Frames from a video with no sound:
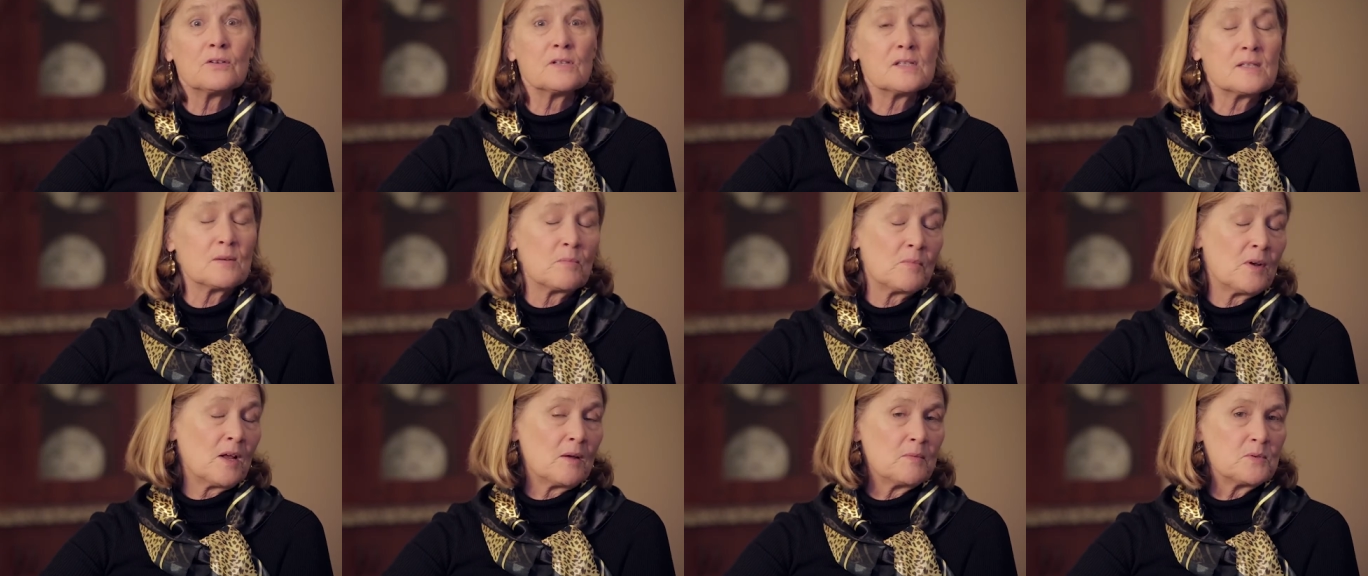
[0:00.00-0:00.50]

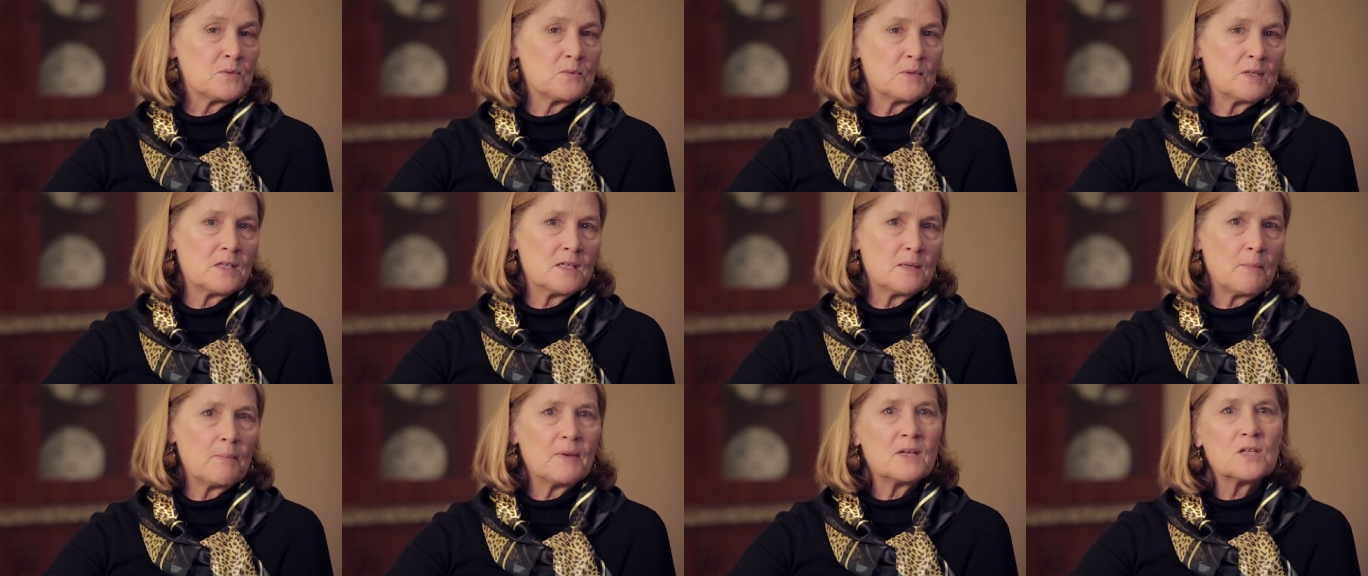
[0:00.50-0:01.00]
sometimes
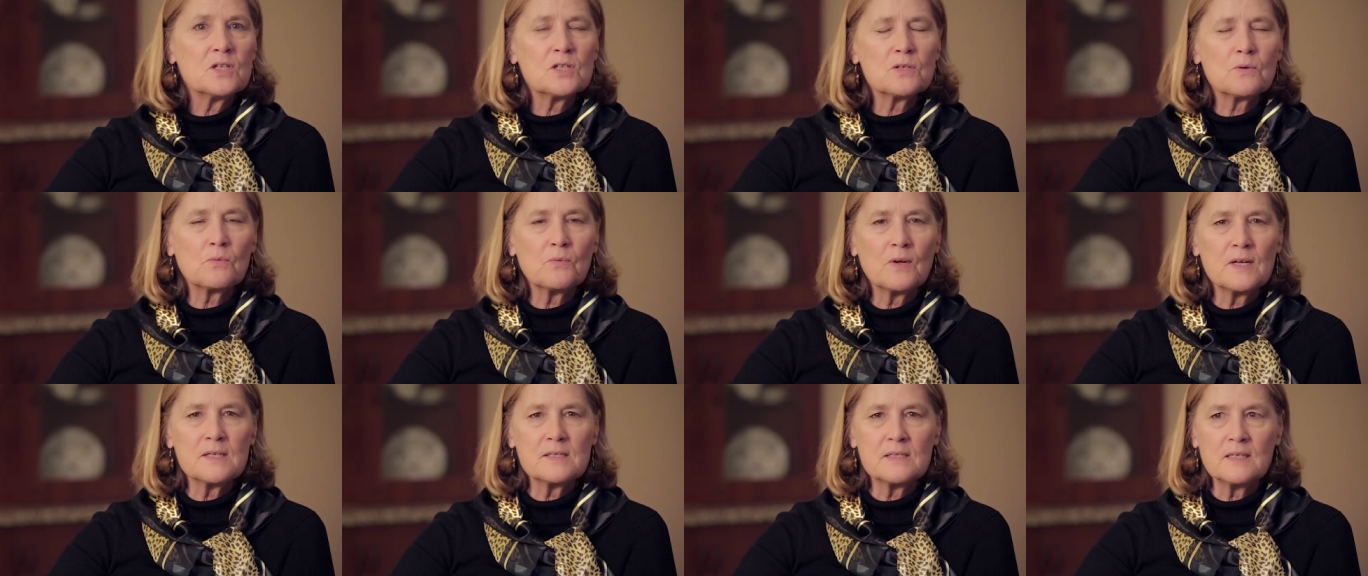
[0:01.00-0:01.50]
with dementia
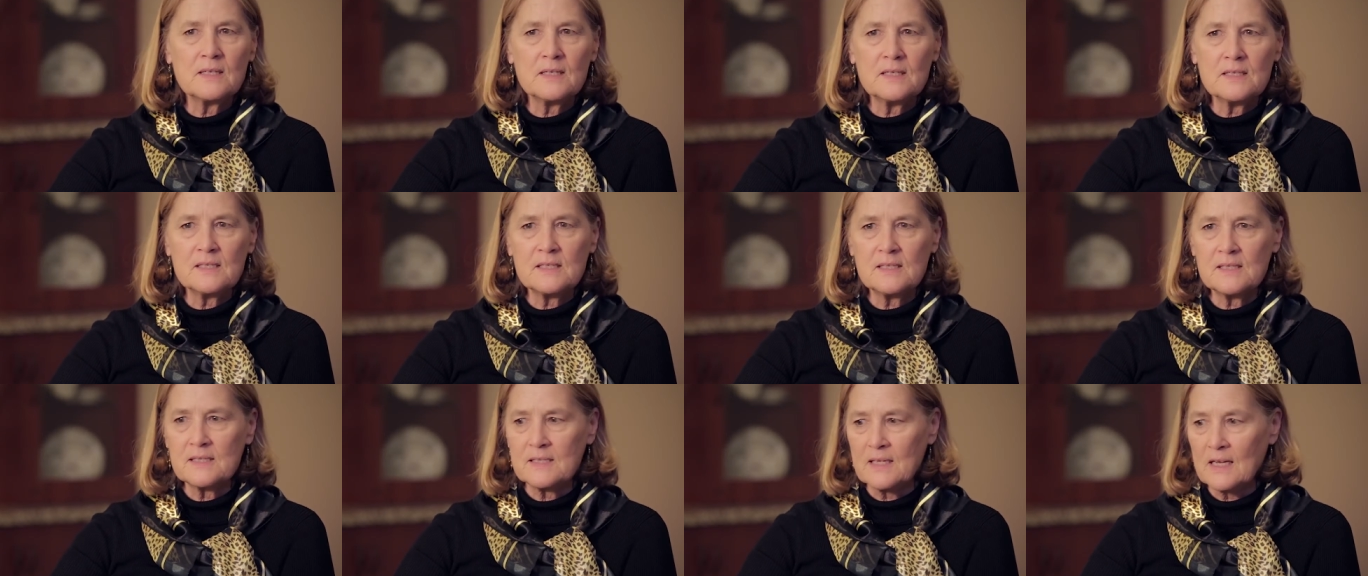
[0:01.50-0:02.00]

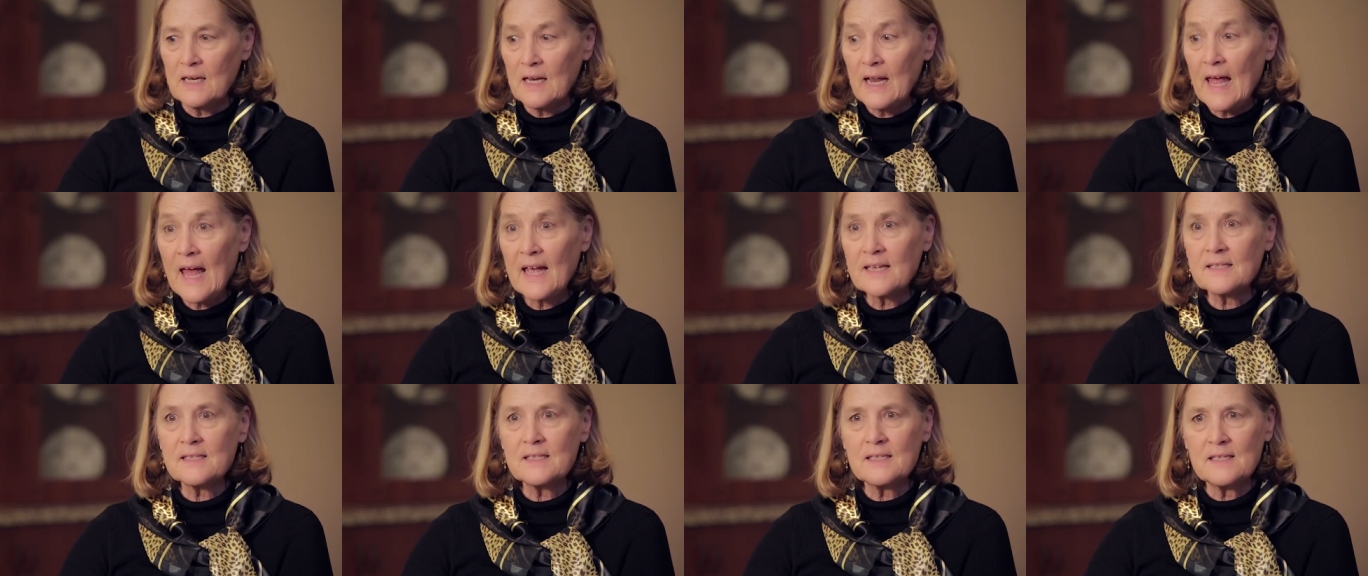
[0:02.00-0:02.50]
residents, is the
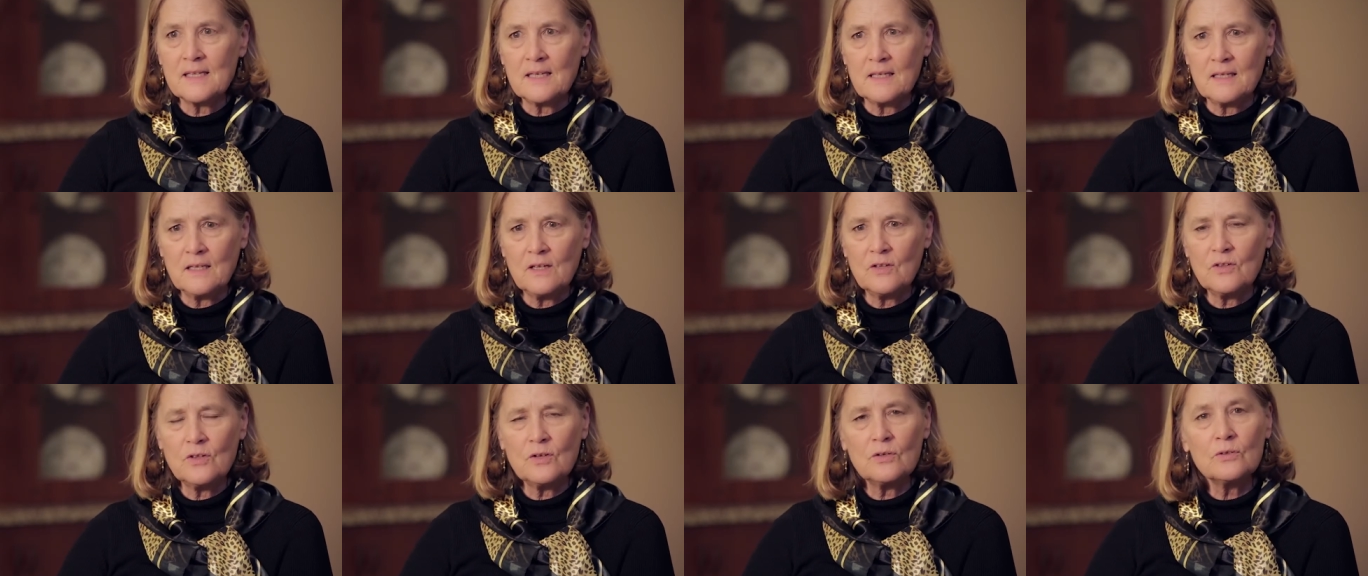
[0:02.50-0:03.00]
last
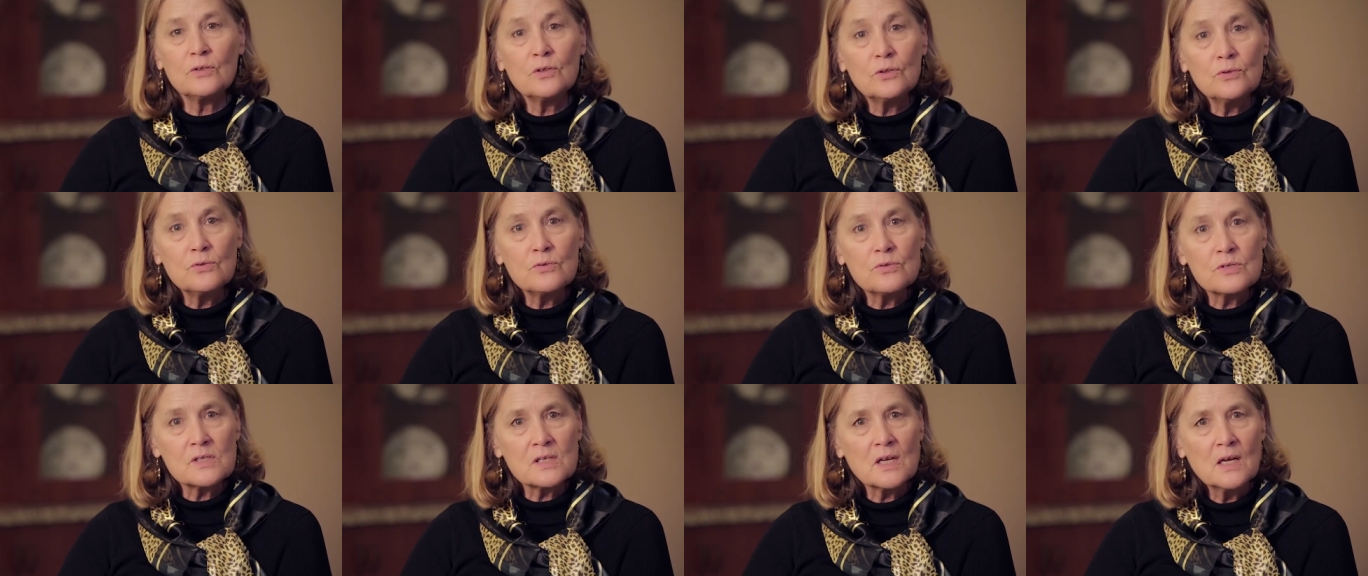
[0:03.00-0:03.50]
thing that they'll
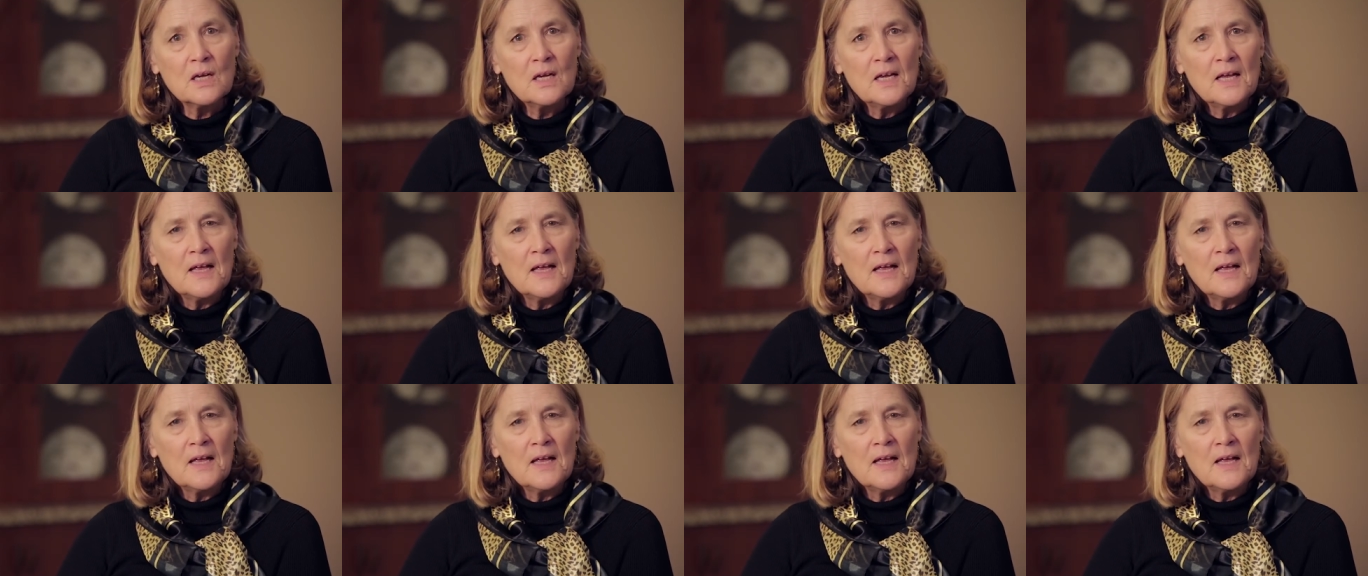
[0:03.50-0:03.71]
lose